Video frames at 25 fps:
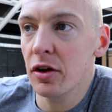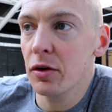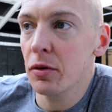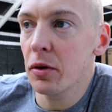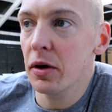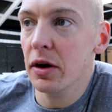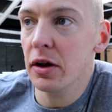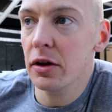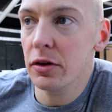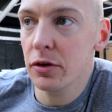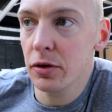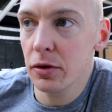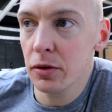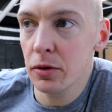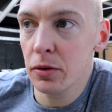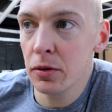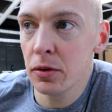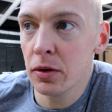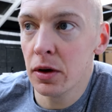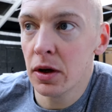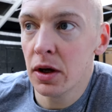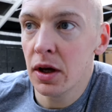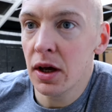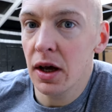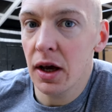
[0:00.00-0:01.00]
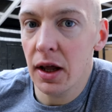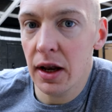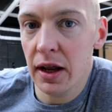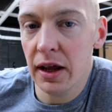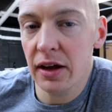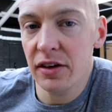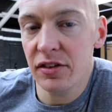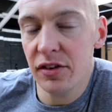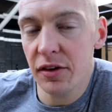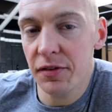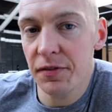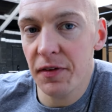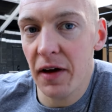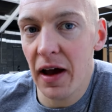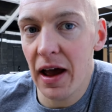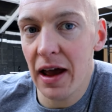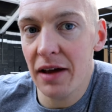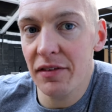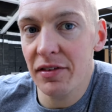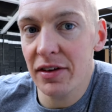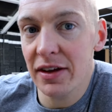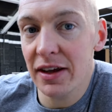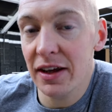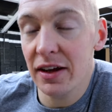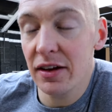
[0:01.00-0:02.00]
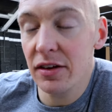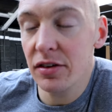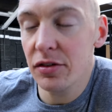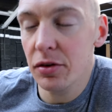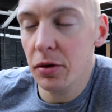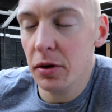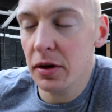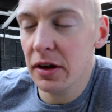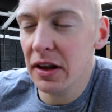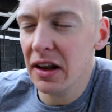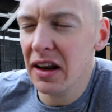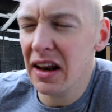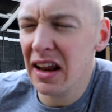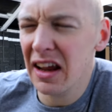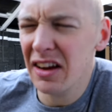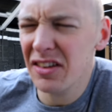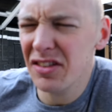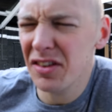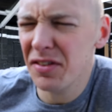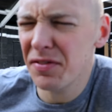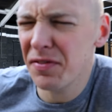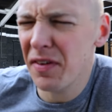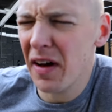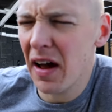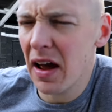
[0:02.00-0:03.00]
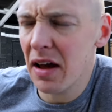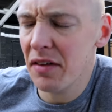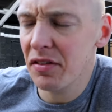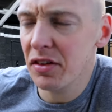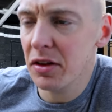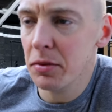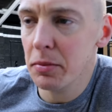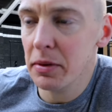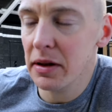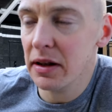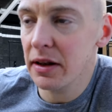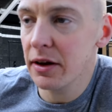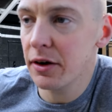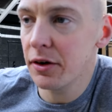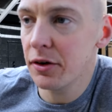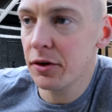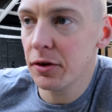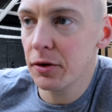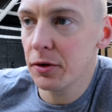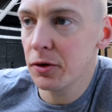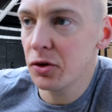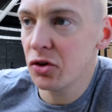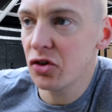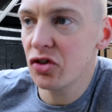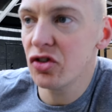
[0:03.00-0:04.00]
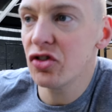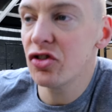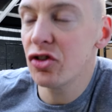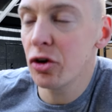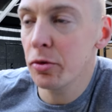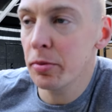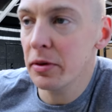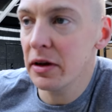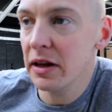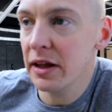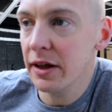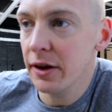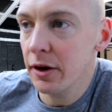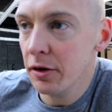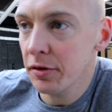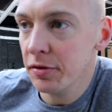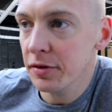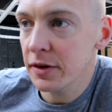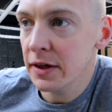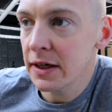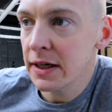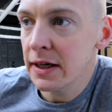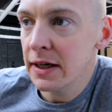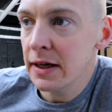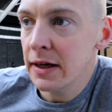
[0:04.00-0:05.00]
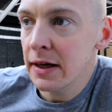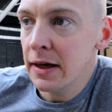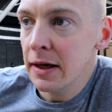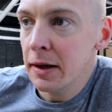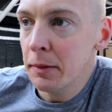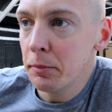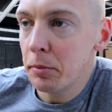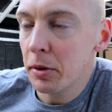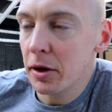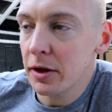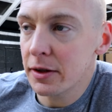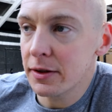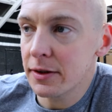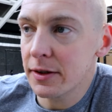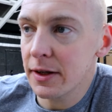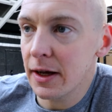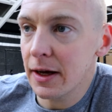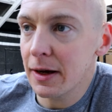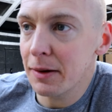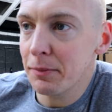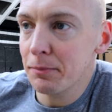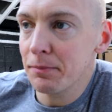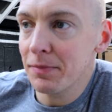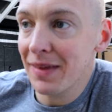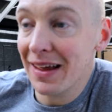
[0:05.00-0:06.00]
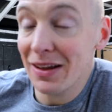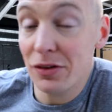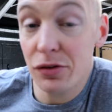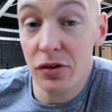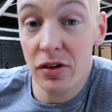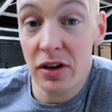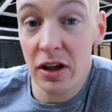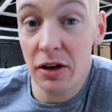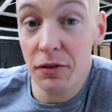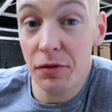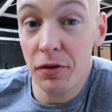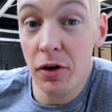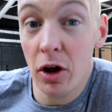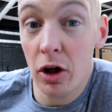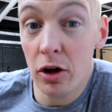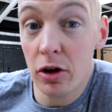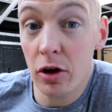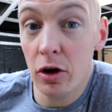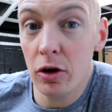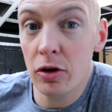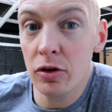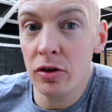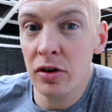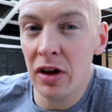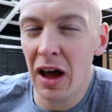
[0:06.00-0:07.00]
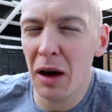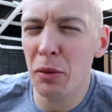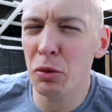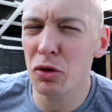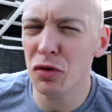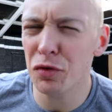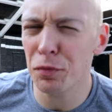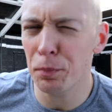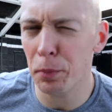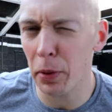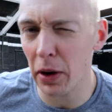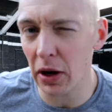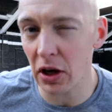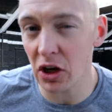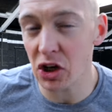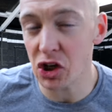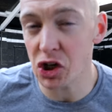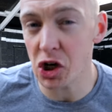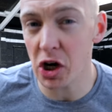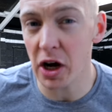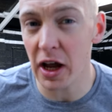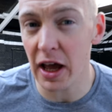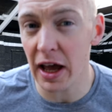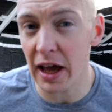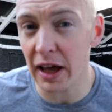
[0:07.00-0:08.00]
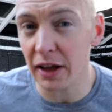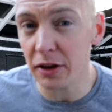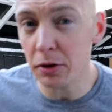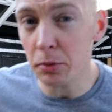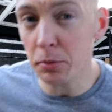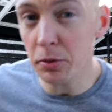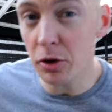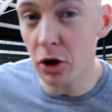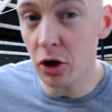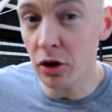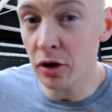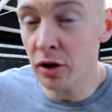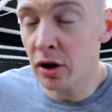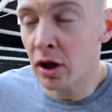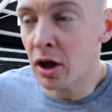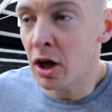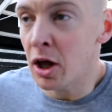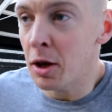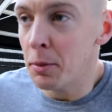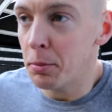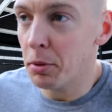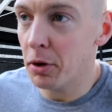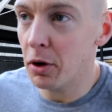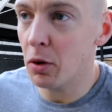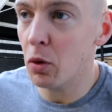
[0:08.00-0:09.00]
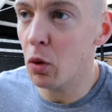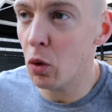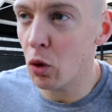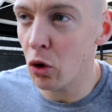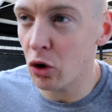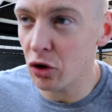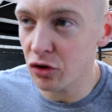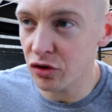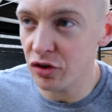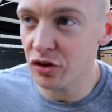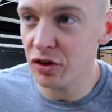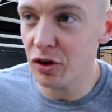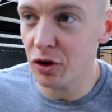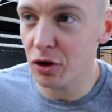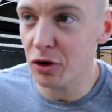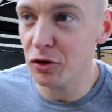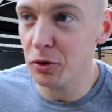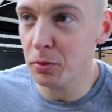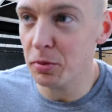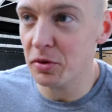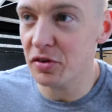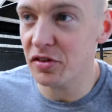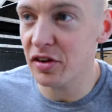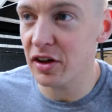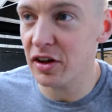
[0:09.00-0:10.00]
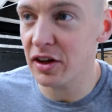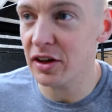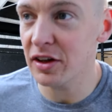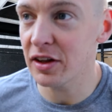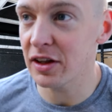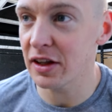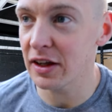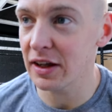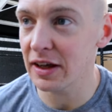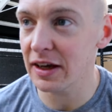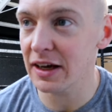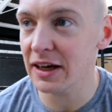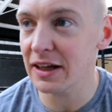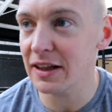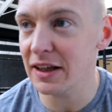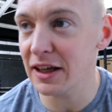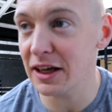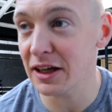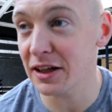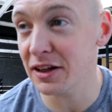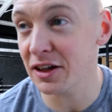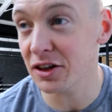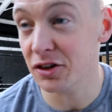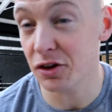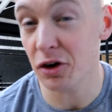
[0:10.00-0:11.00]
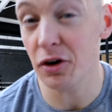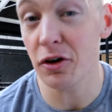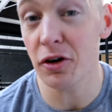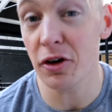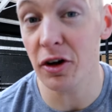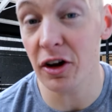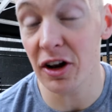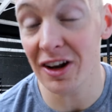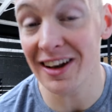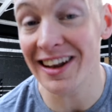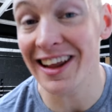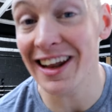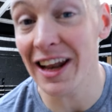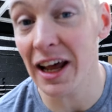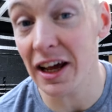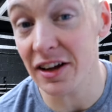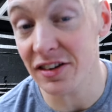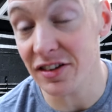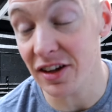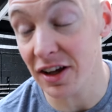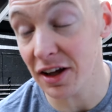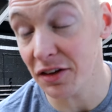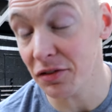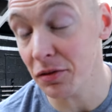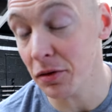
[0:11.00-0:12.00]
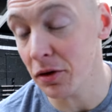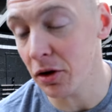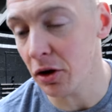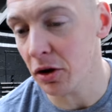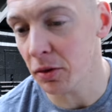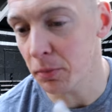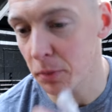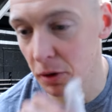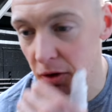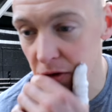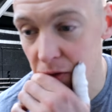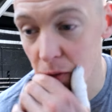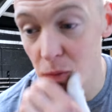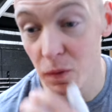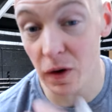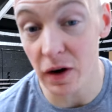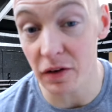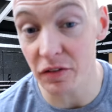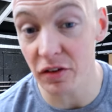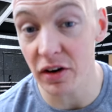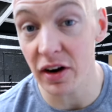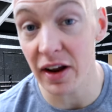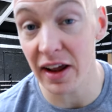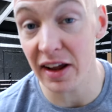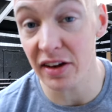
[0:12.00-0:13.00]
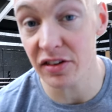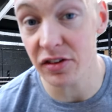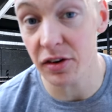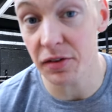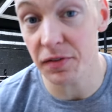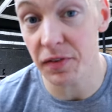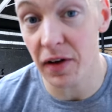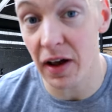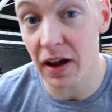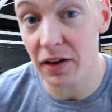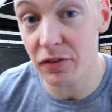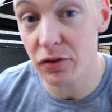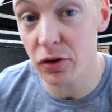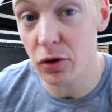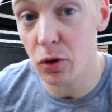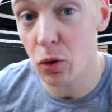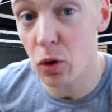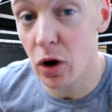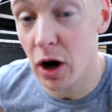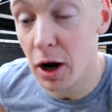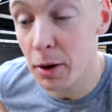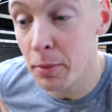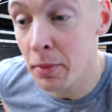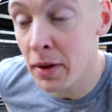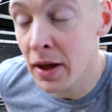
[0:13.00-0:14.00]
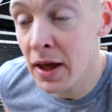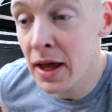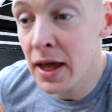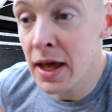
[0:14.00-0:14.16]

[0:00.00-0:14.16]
you know what, I'll do an extra five in case. So I did an extra five in the middle there too, stupidly enough. But um, that's what you get for not counting. I was pretty sure I had them done, but I wasn't 100%. And then it turned out I did actually have them done, but whatever, extra five, do no harm.